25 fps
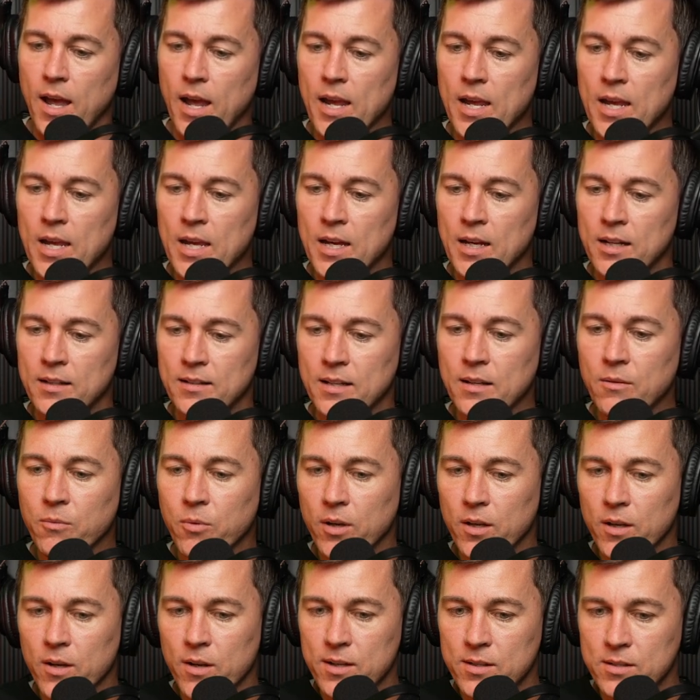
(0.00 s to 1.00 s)
And he
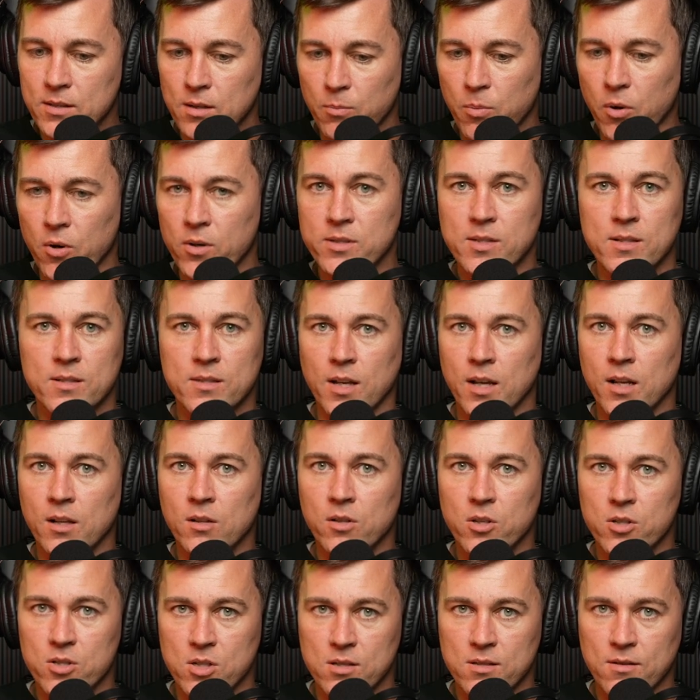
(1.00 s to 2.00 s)
realized the person's
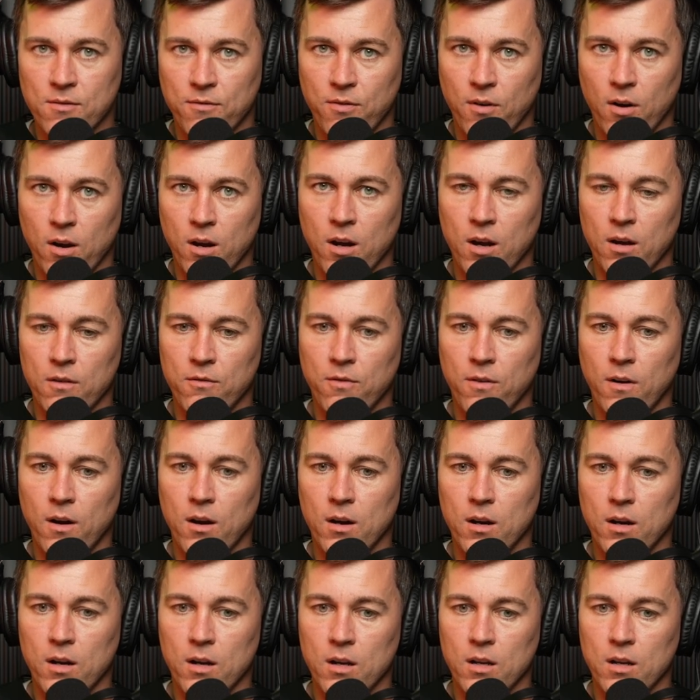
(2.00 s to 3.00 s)
English isn't very
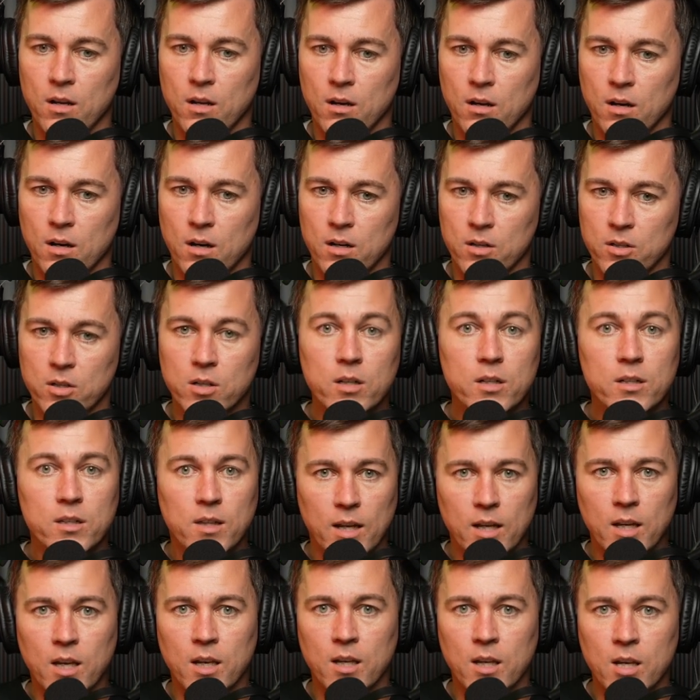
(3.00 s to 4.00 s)
very uh, good.
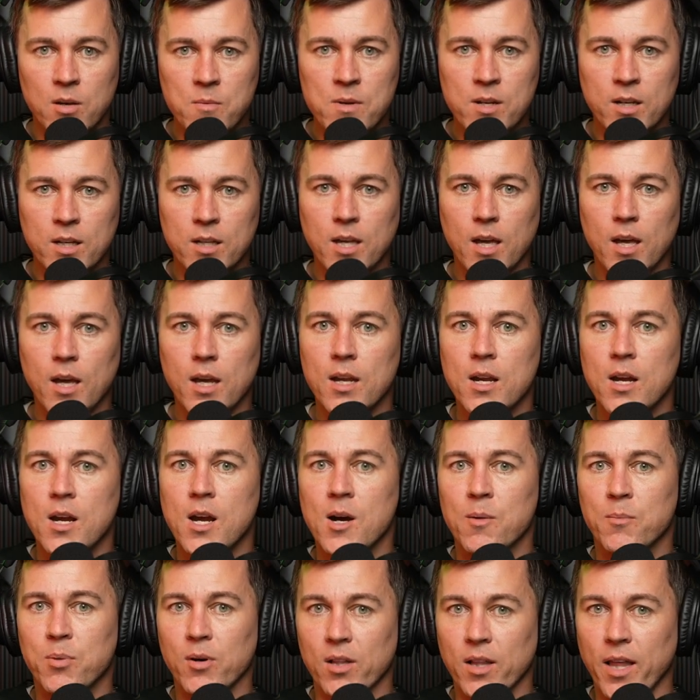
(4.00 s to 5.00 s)
They can communicate,
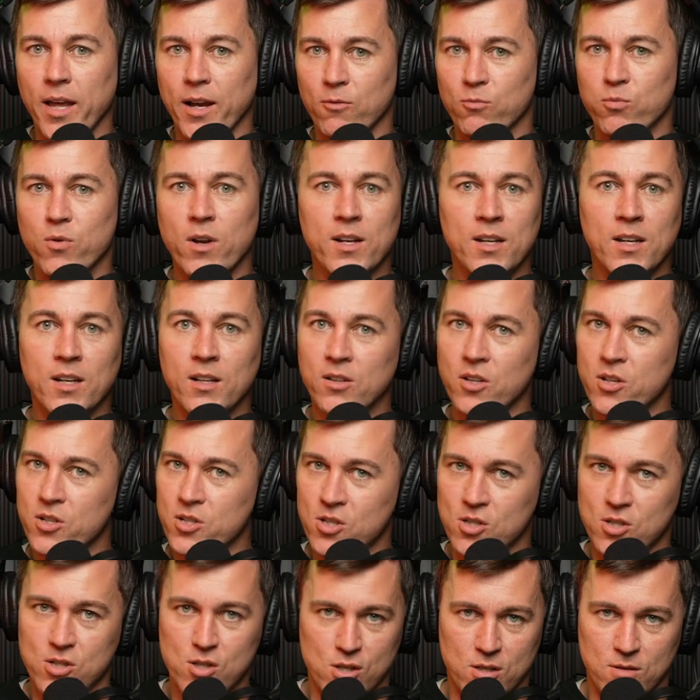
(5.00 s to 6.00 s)
but like written English
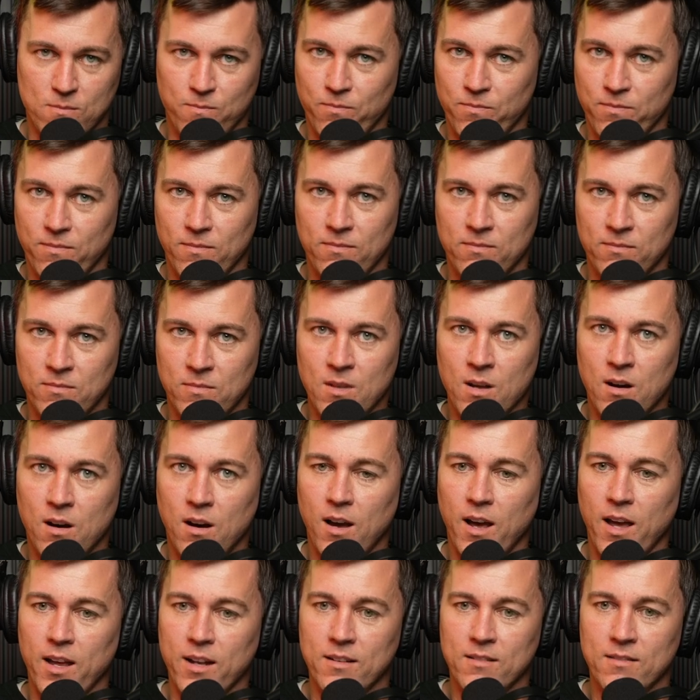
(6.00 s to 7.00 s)
is just
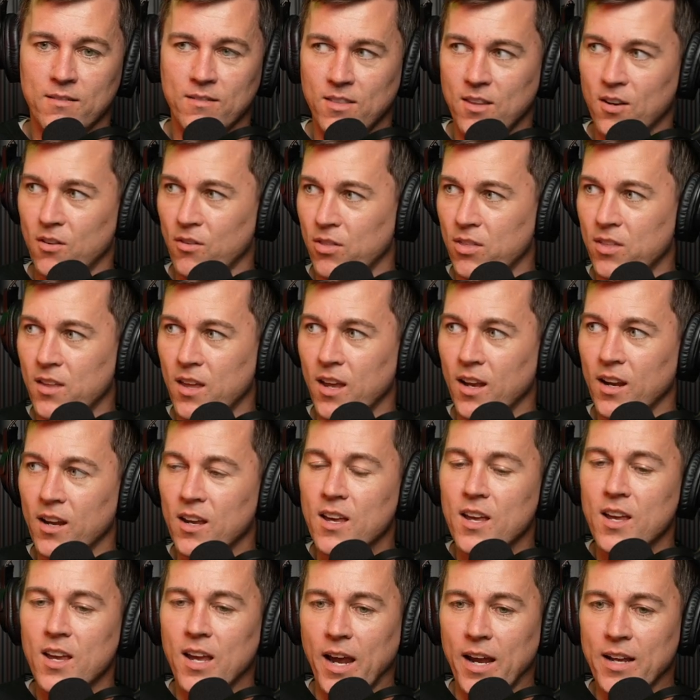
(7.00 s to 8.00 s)
not their thing.
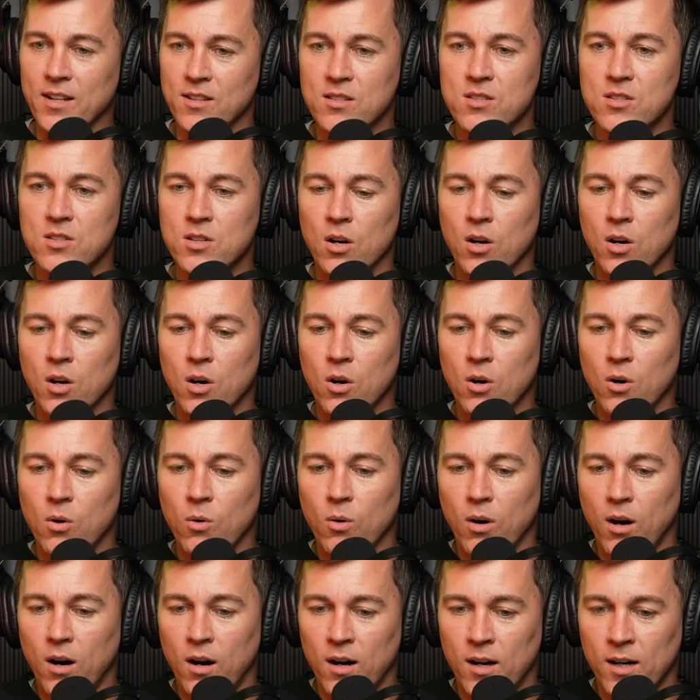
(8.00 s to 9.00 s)
And
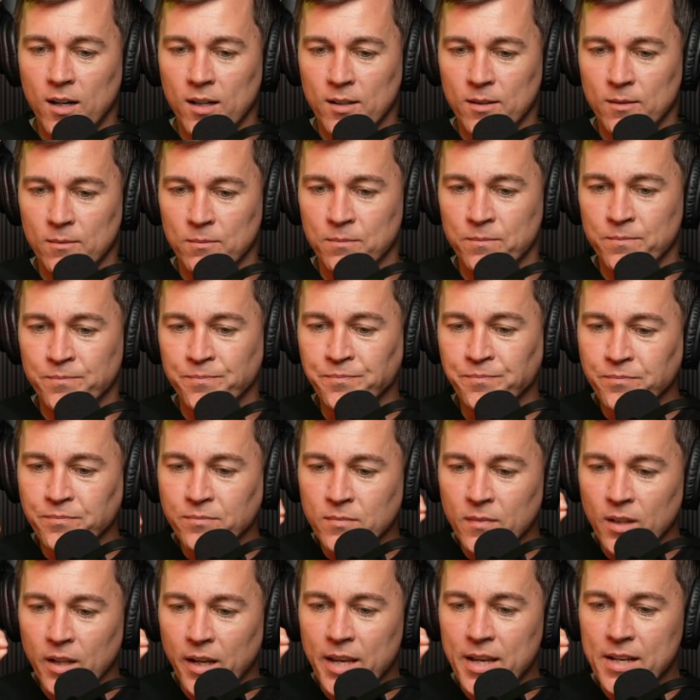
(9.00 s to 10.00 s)
so um,
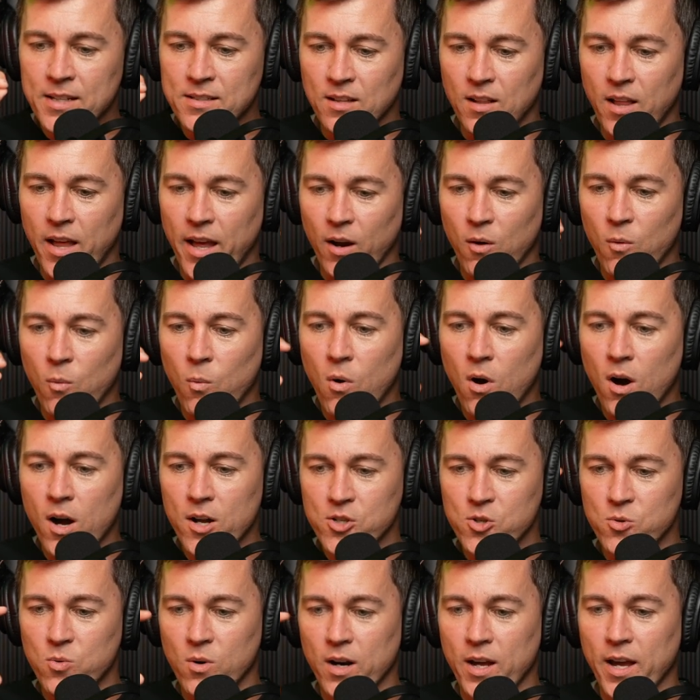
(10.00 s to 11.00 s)
he's like,
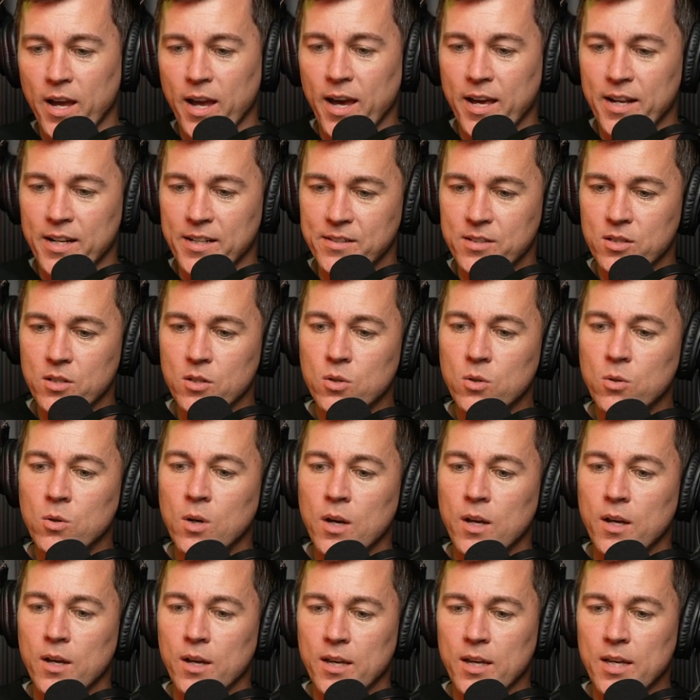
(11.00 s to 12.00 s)
watch what I had to do.
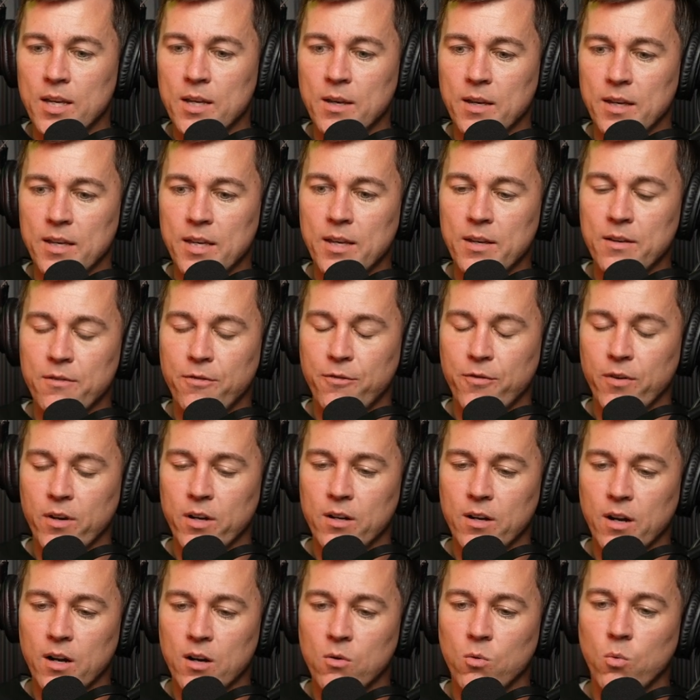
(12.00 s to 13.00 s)
He he
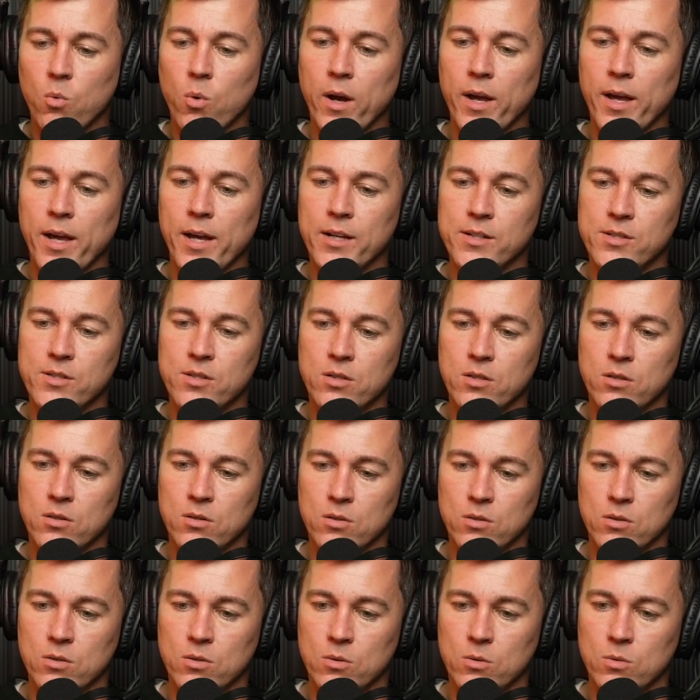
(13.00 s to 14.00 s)
figured out a way
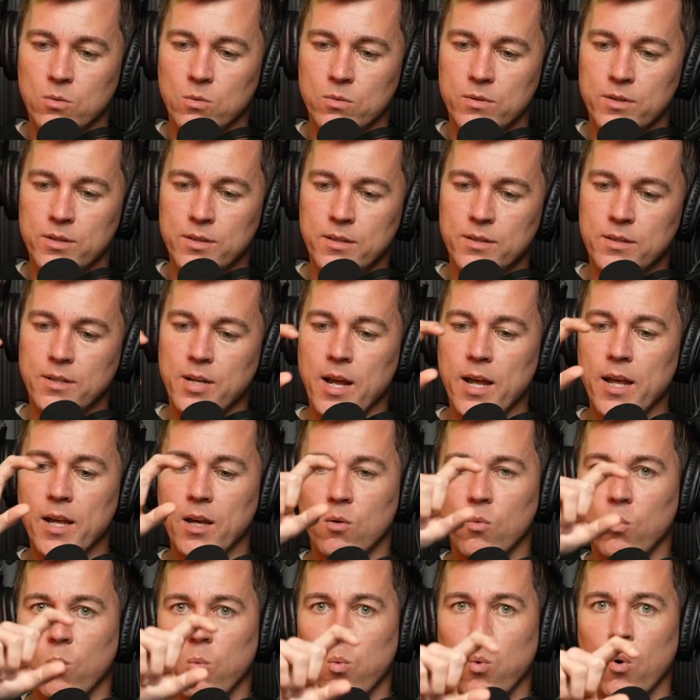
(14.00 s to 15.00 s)
to
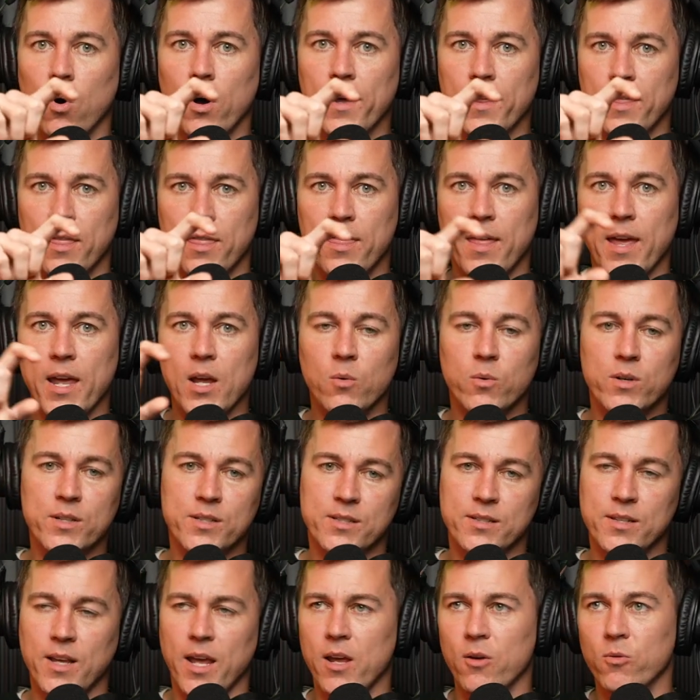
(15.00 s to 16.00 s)
take what they would
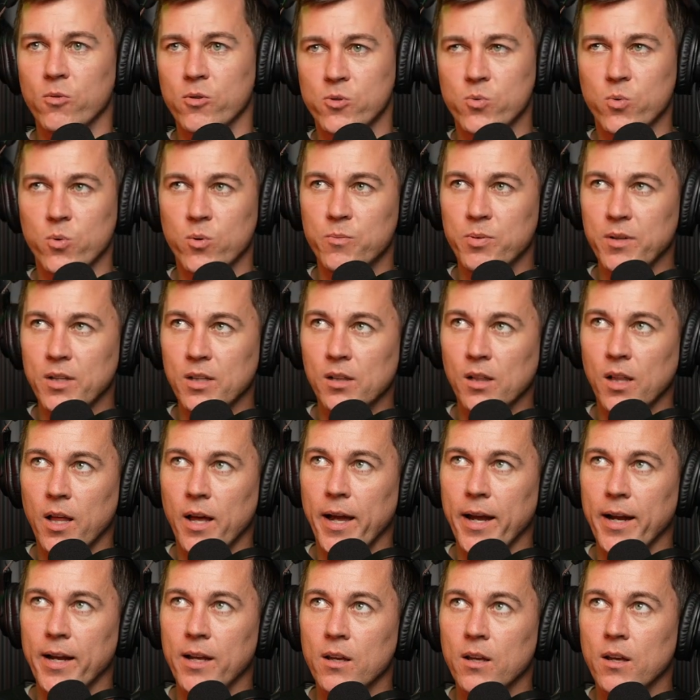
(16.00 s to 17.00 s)
say, which would be
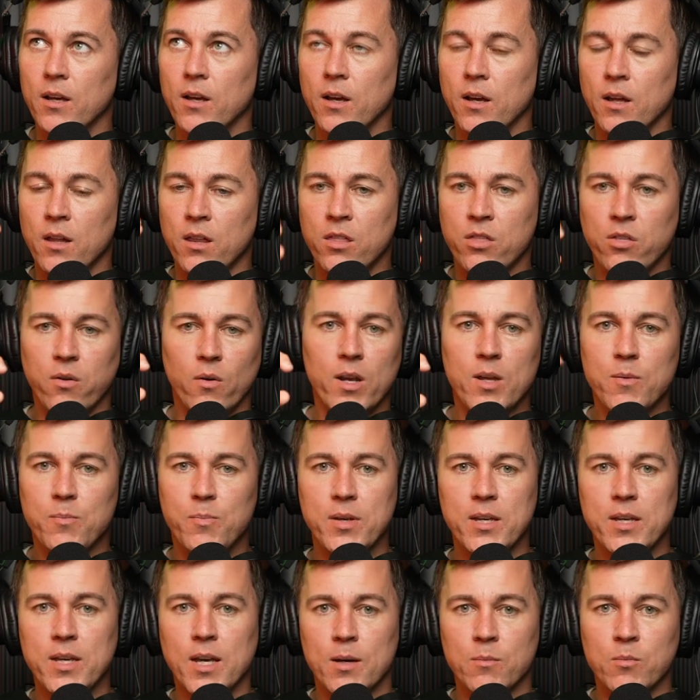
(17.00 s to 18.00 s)
like 3
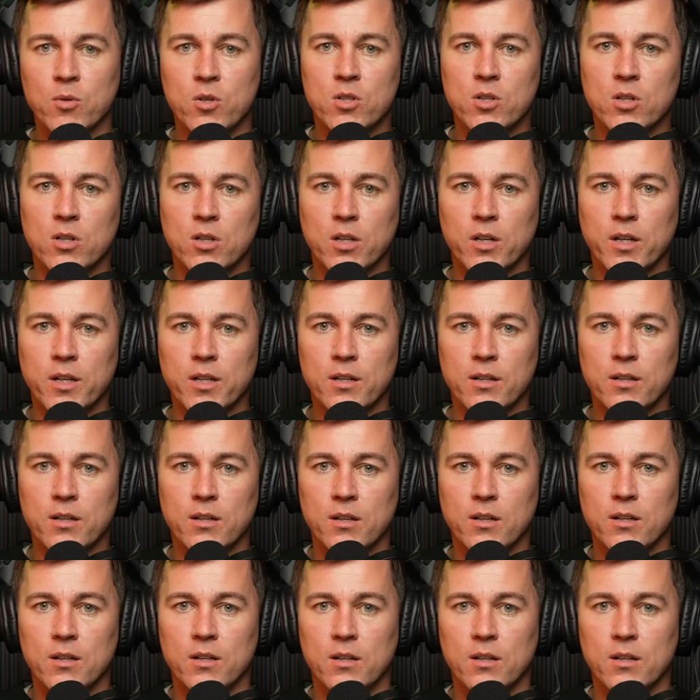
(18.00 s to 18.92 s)
p.m. good.